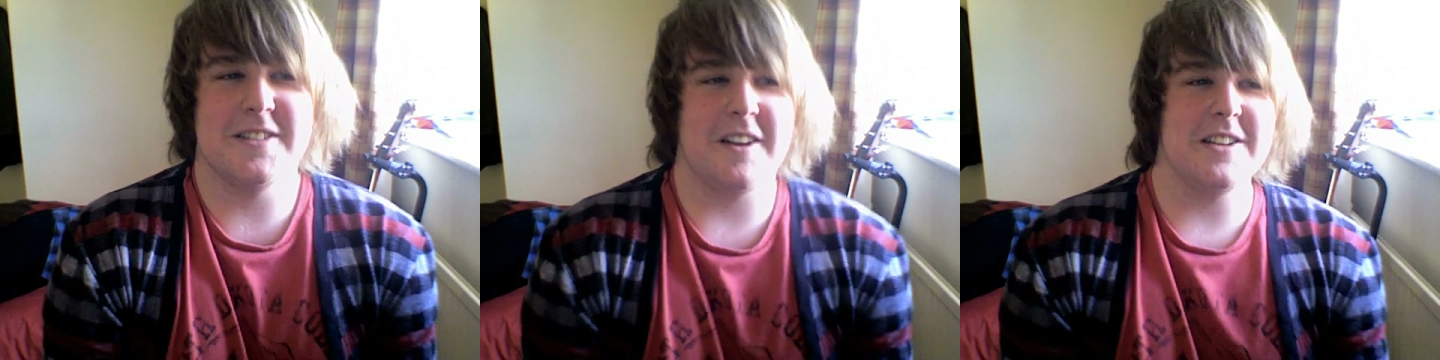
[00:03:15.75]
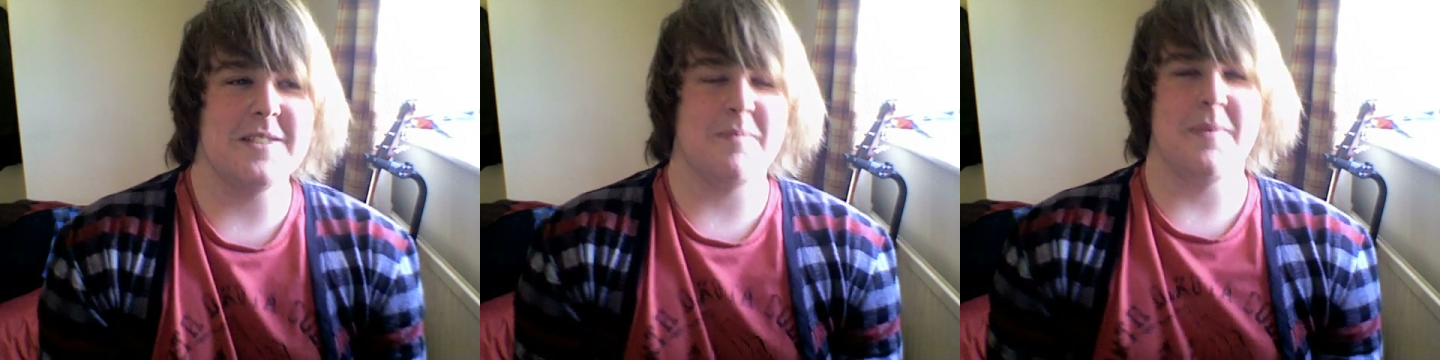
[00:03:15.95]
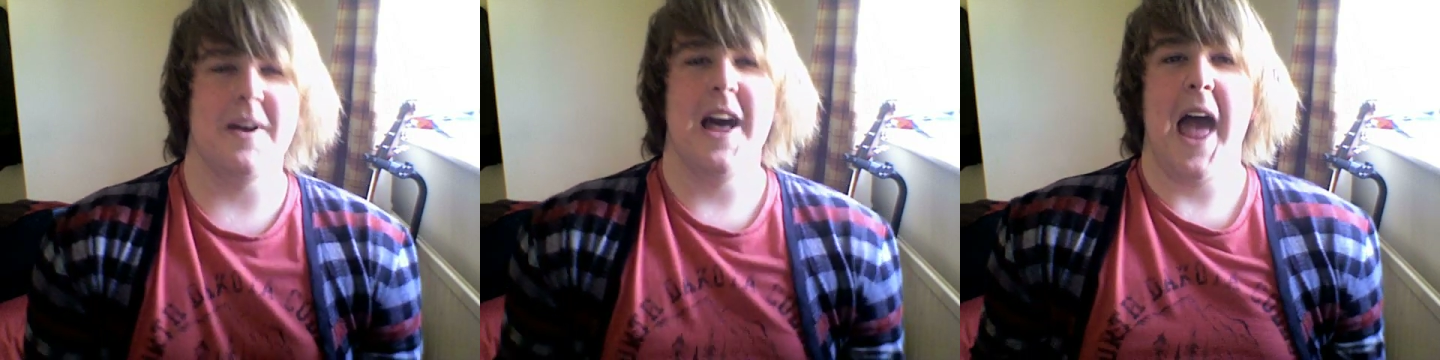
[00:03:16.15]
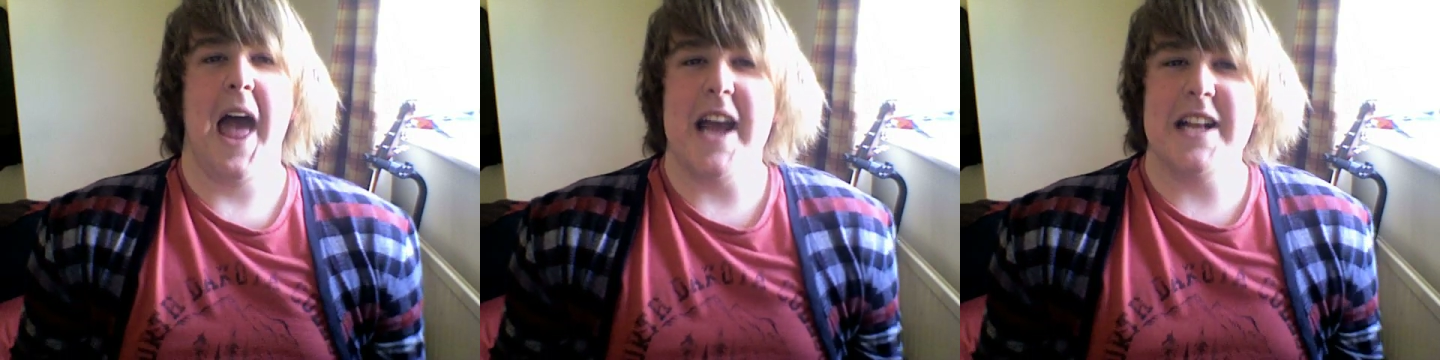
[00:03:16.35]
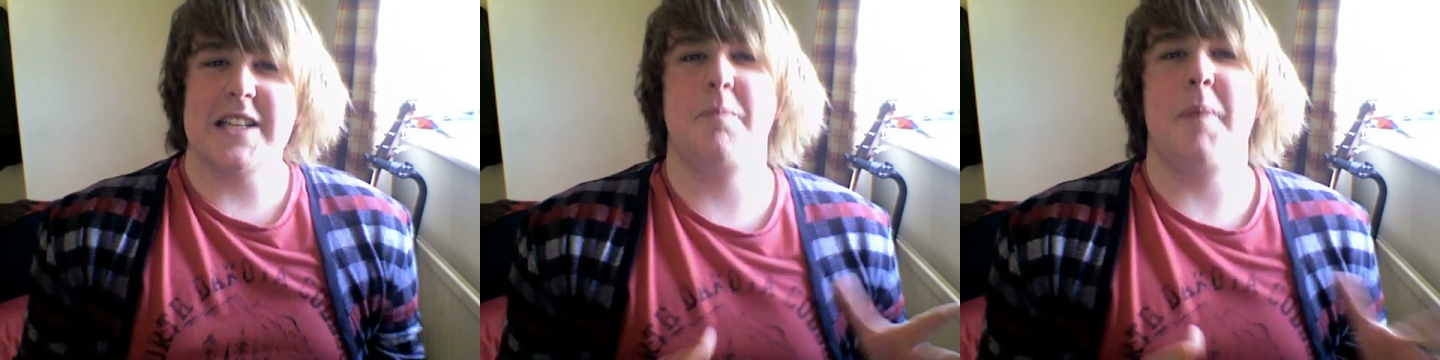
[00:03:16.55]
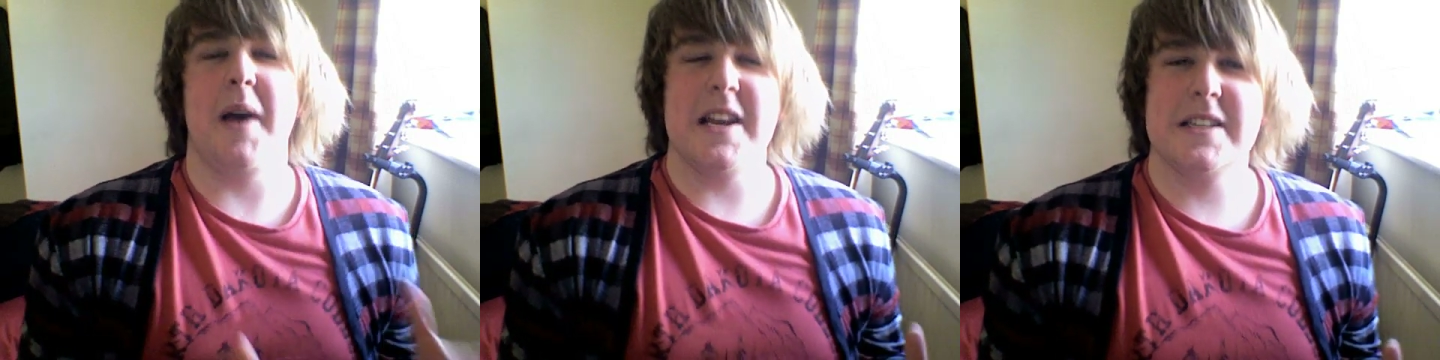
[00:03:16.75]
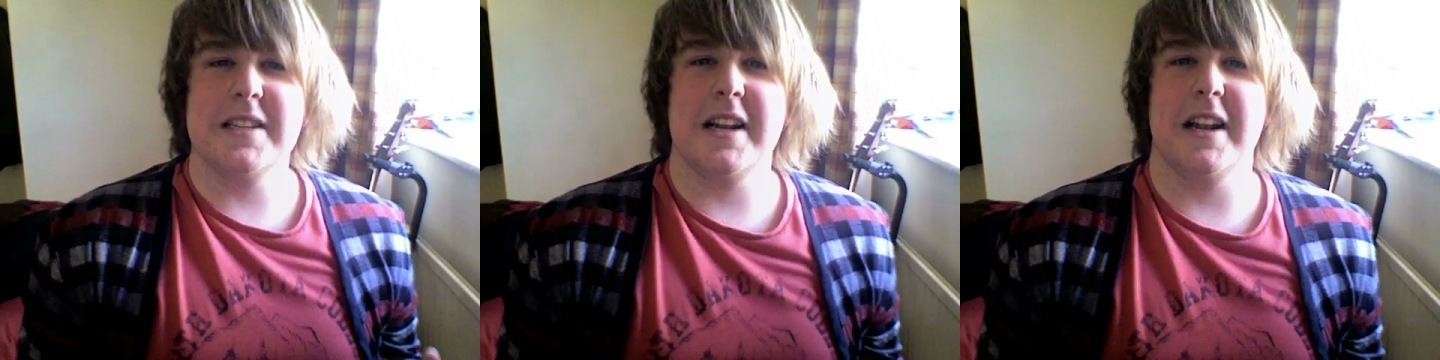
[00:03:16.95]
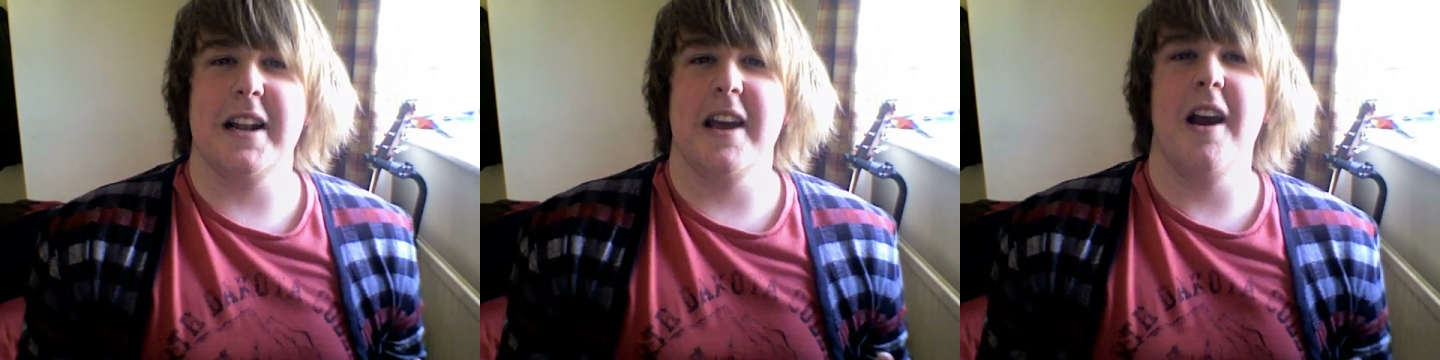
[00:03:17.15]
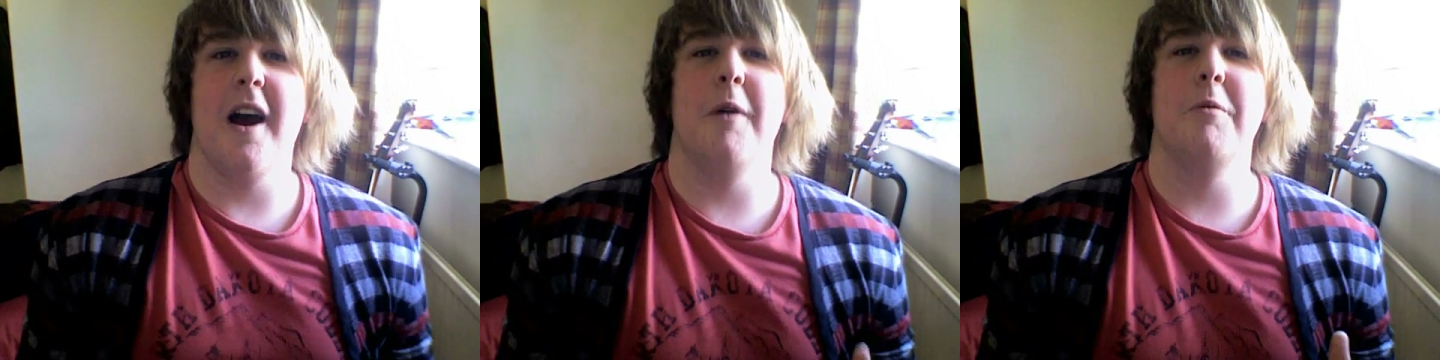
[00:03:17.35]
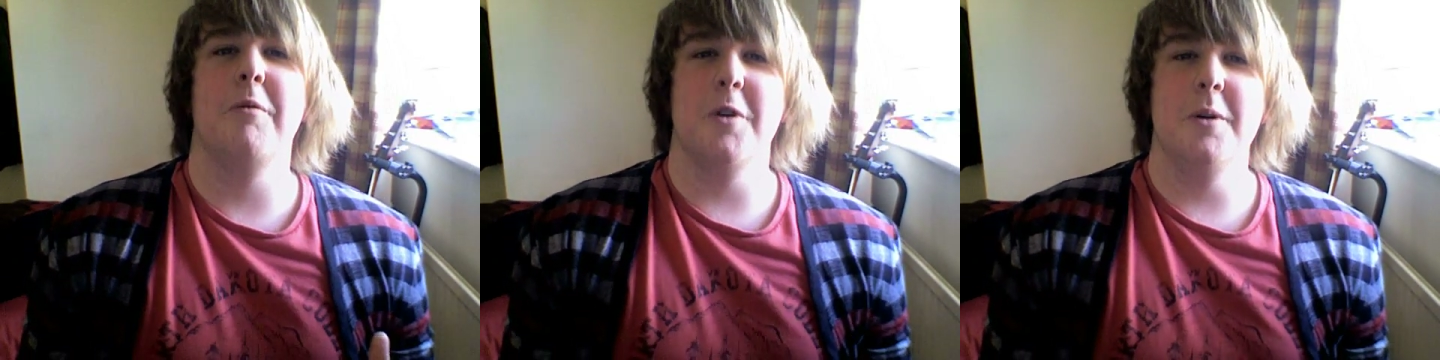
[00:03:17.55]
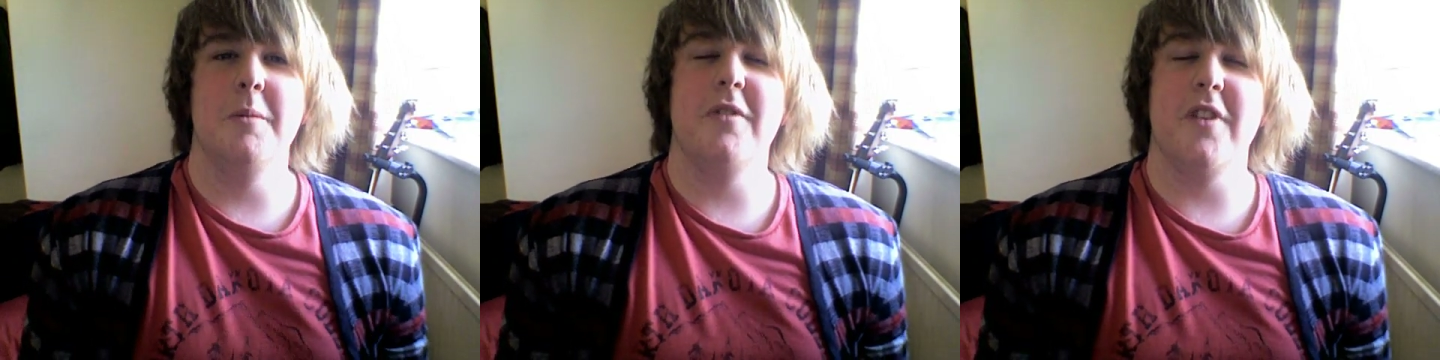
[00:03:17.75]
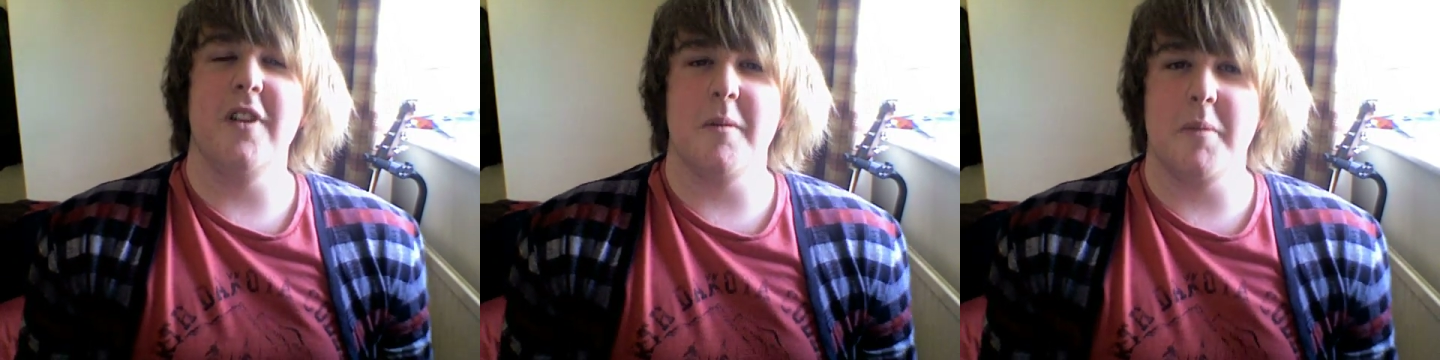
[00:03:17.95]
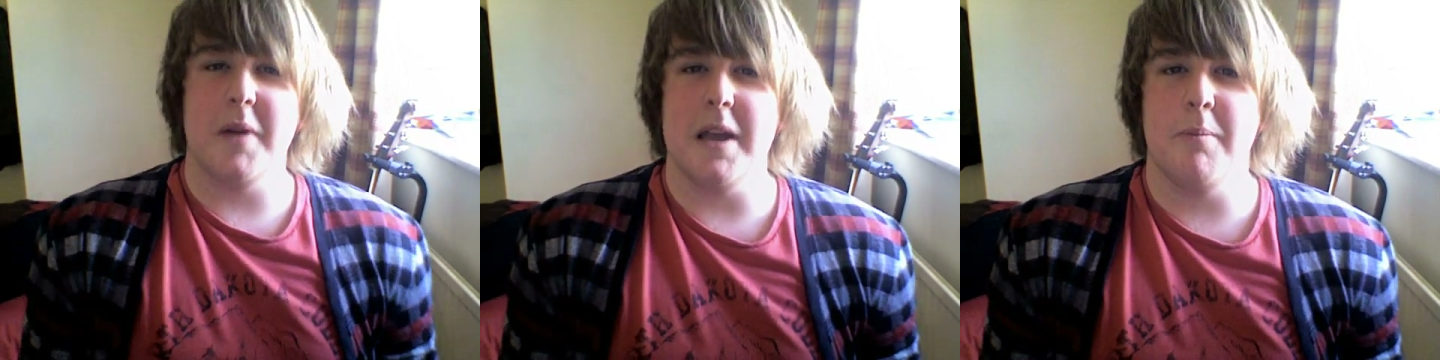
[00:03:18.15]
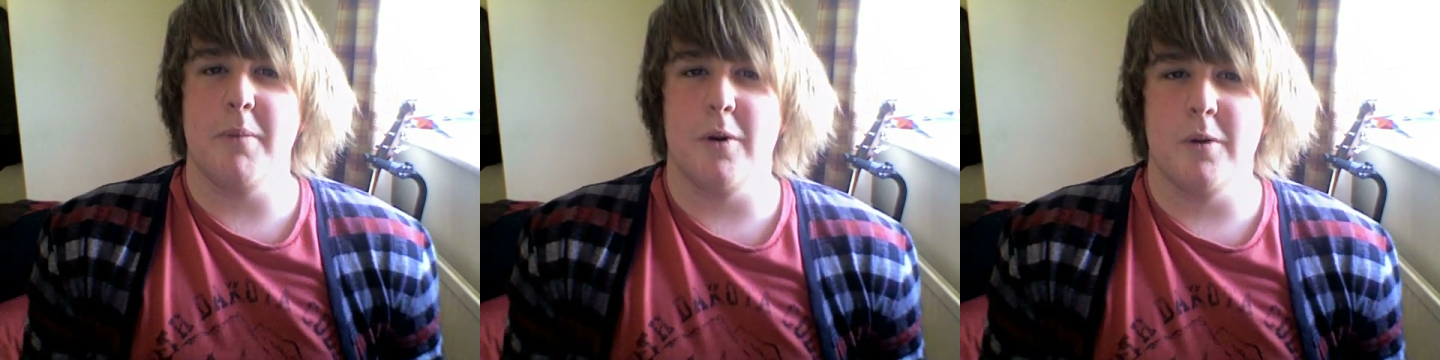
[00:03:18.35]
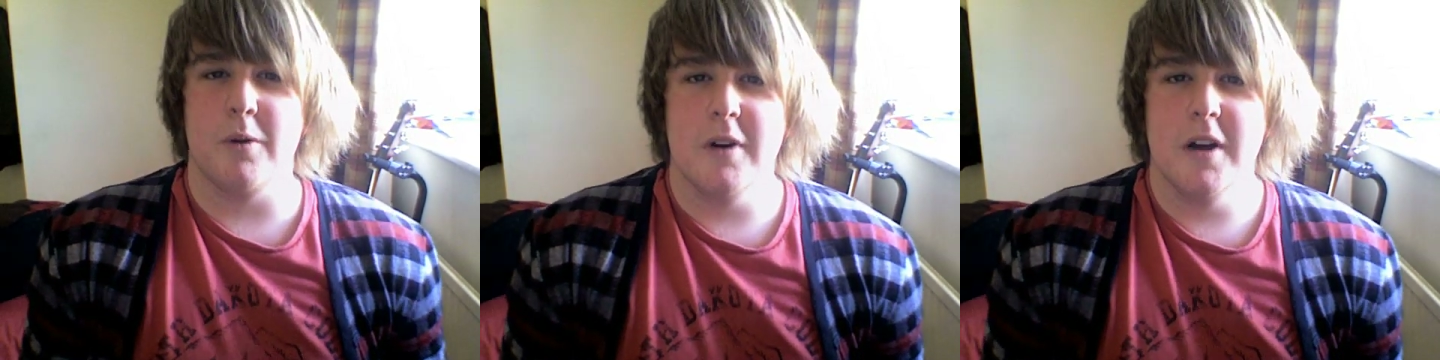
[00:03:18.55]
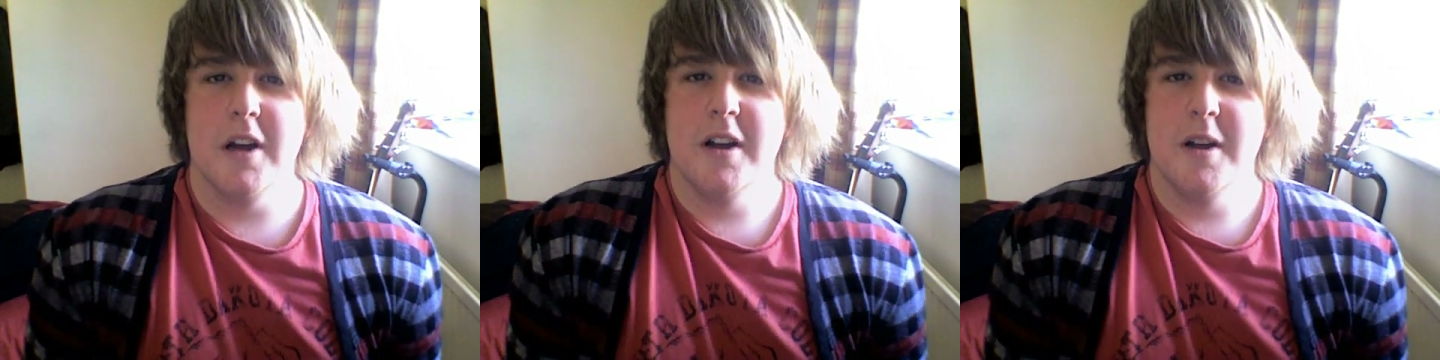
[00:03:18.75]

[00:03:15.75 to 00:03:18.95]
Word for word: So it's, it's basically a room full of people